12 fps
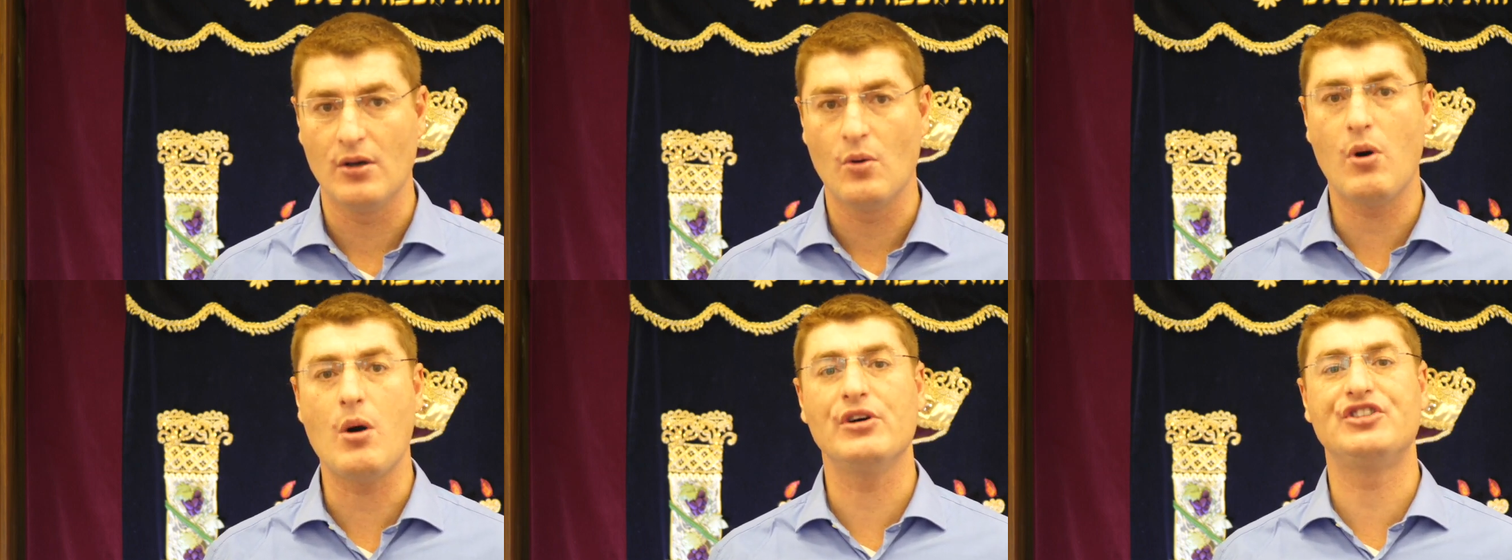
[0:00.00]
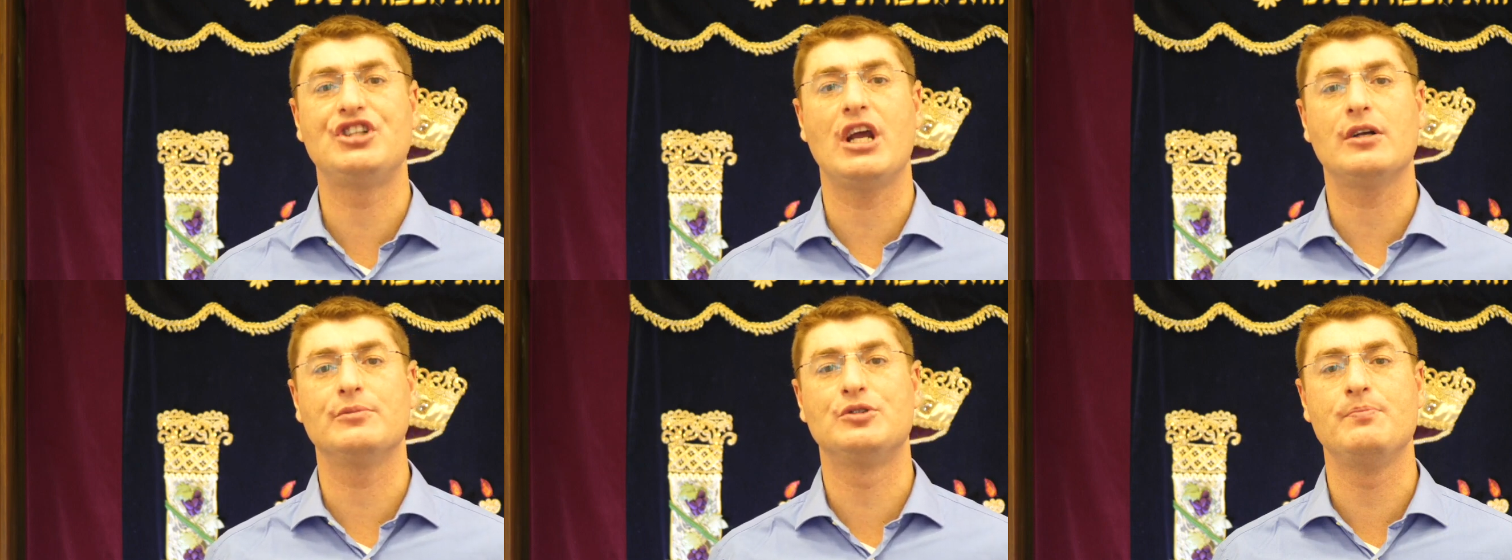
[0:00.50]
What was
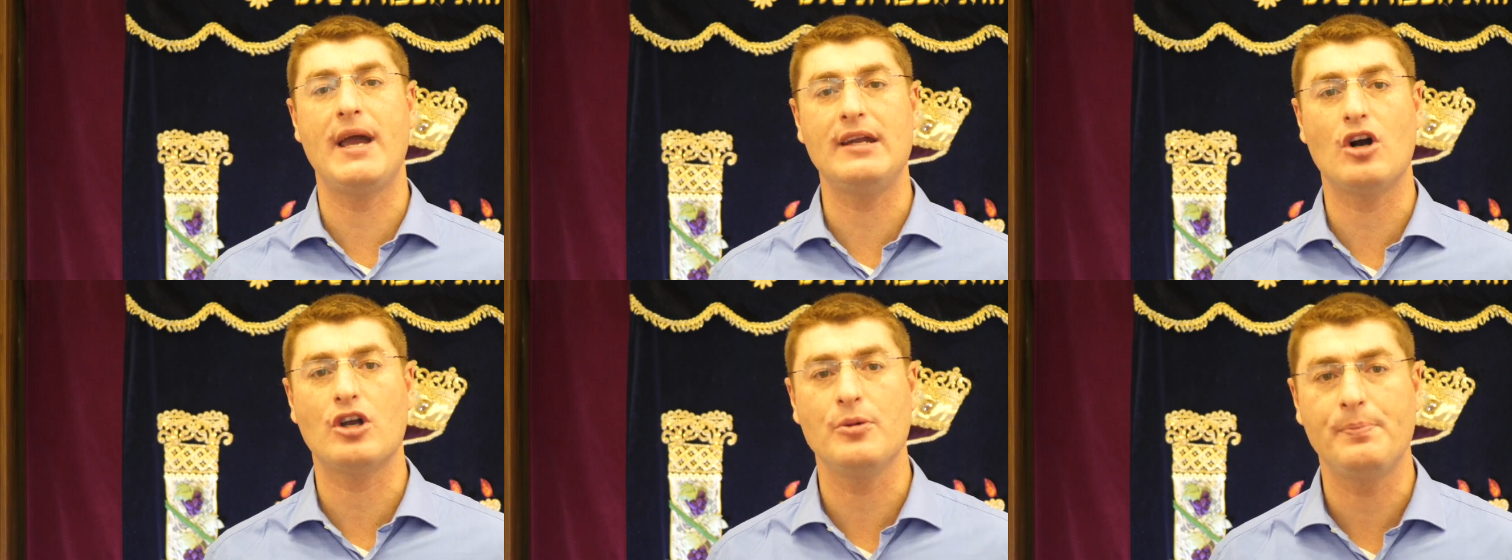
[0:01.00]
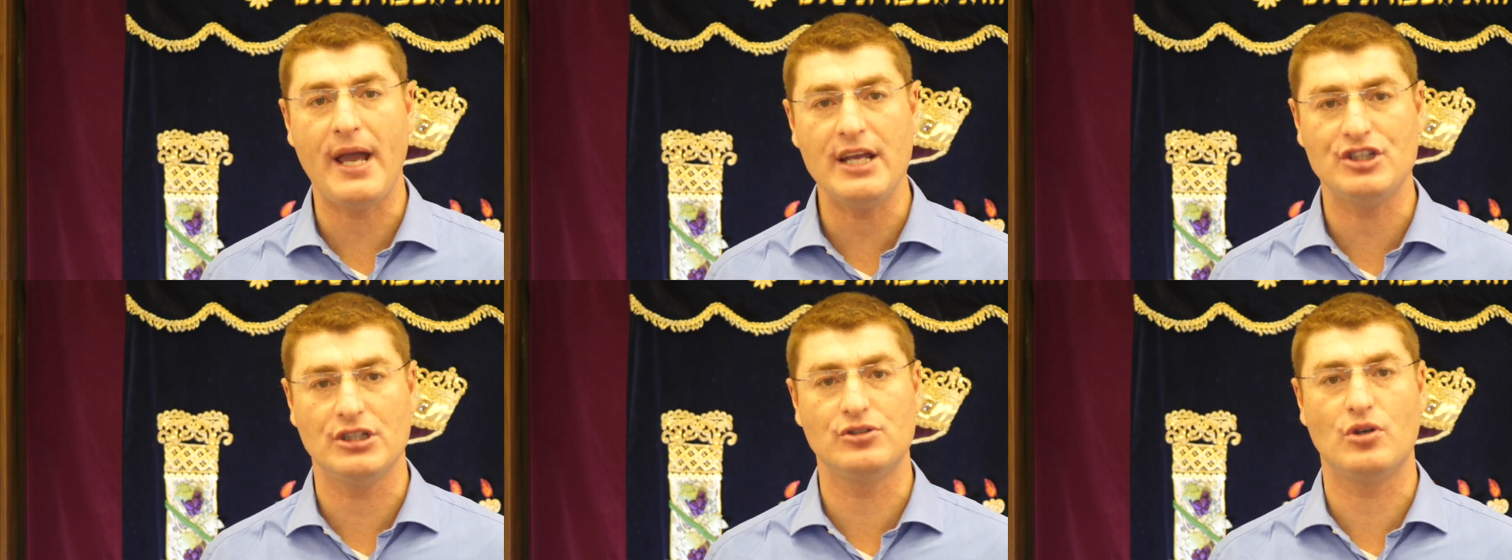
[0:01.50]
Jacob's main
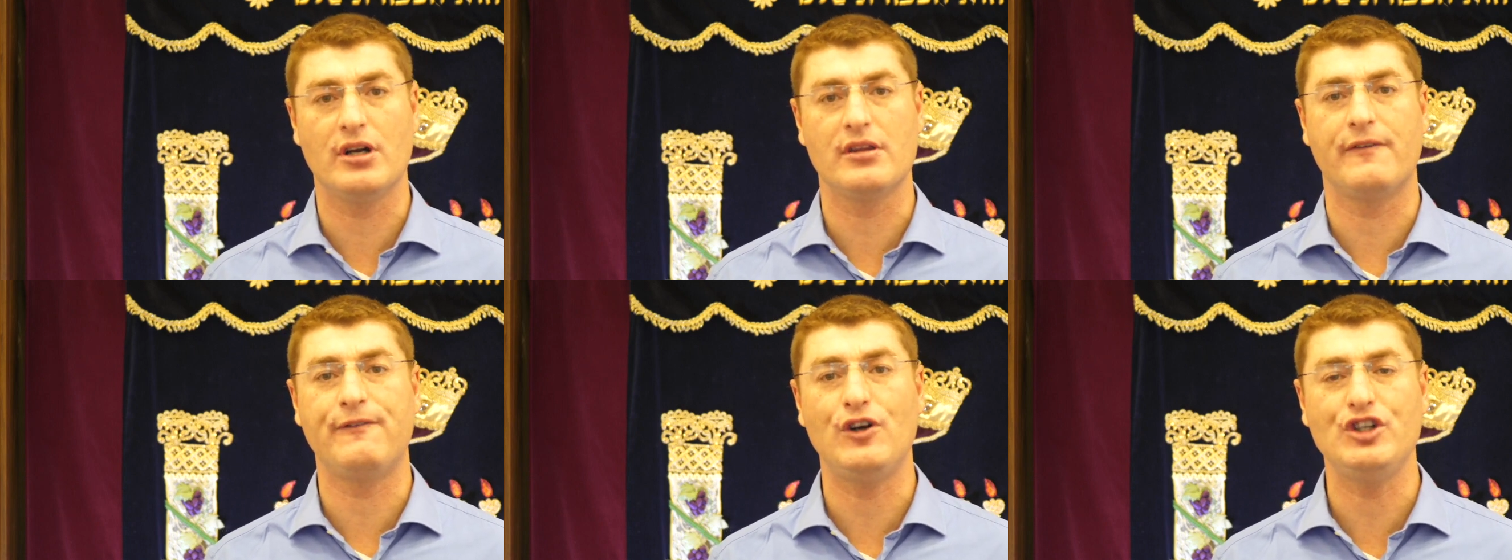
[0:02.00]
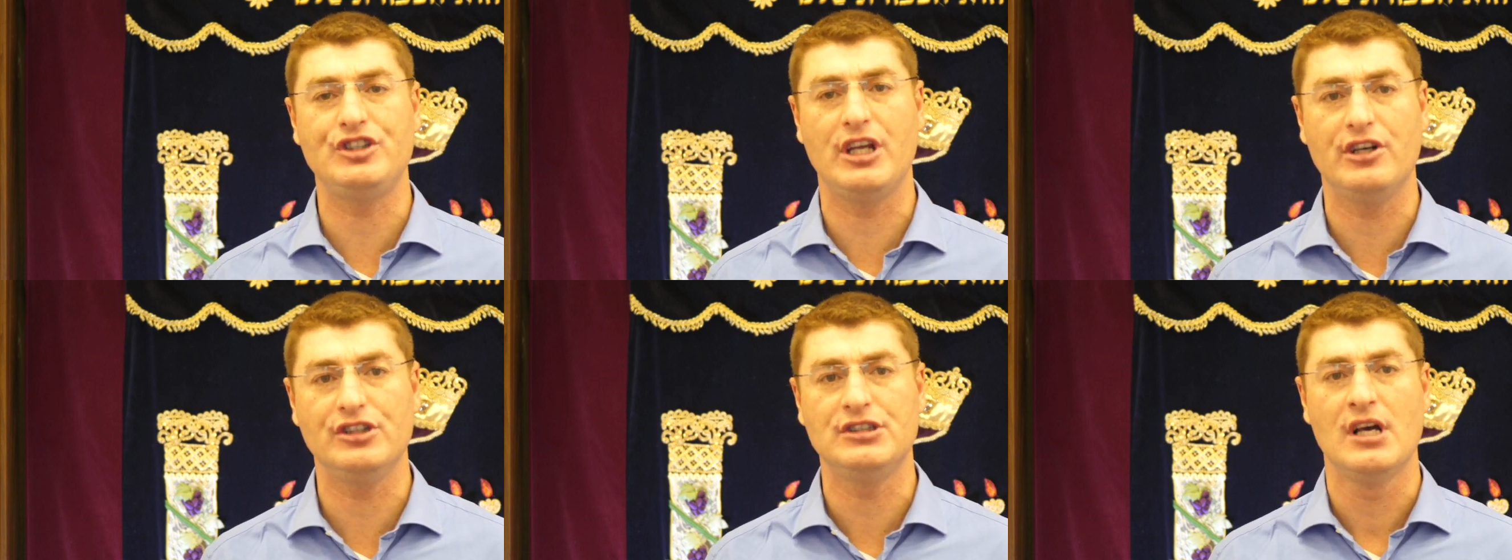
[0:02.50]
occupation during the first
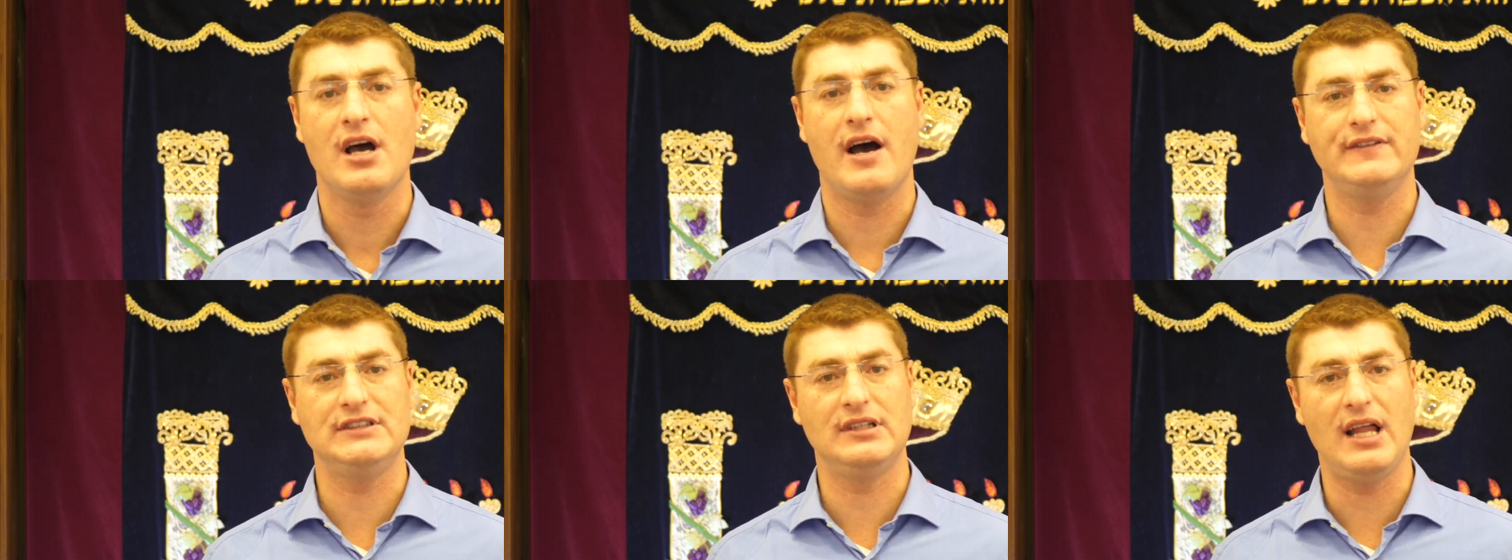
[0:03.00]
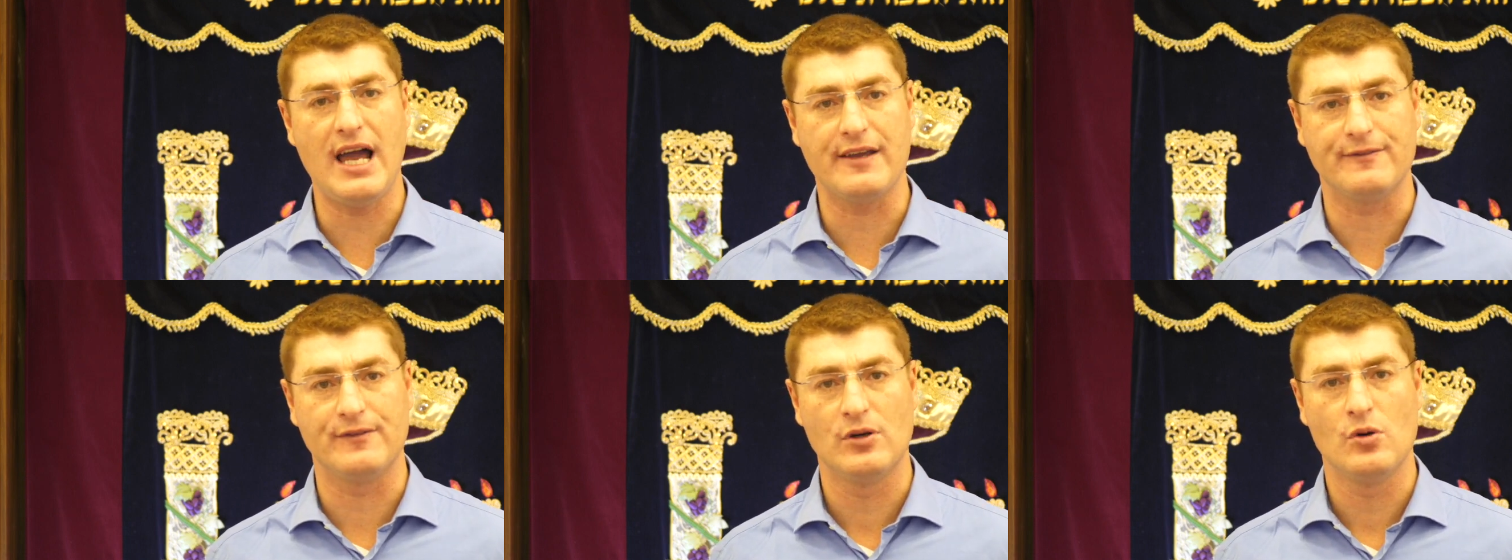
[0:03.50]
years of his
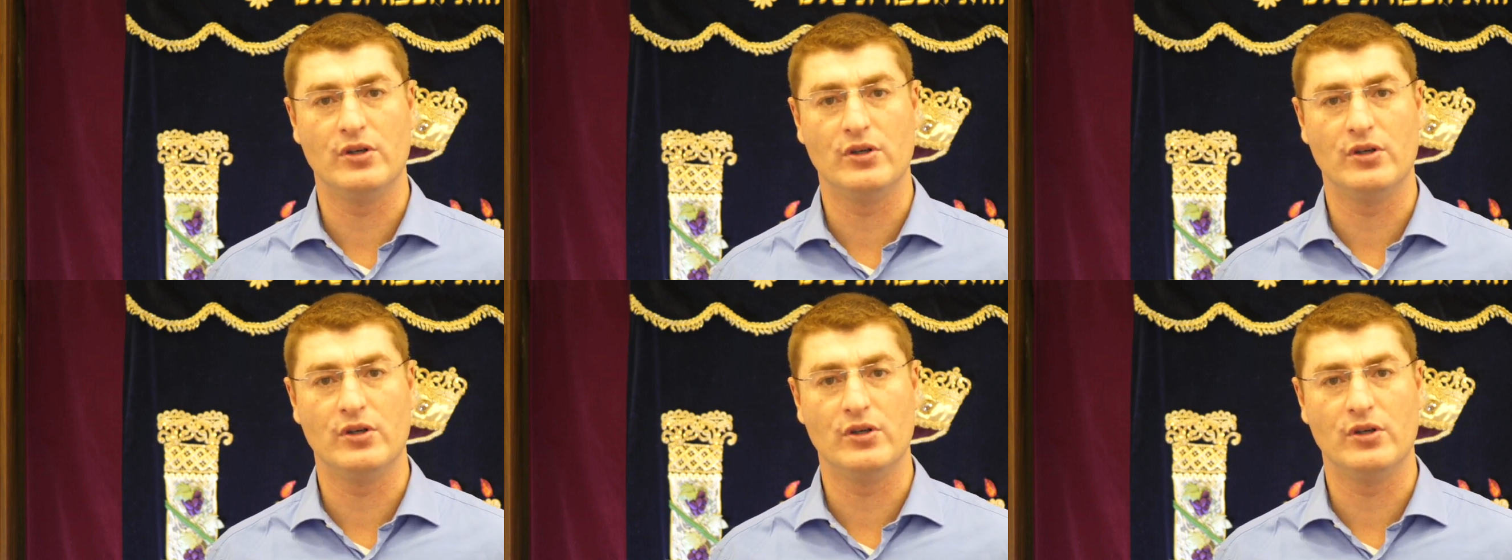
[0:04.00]
life?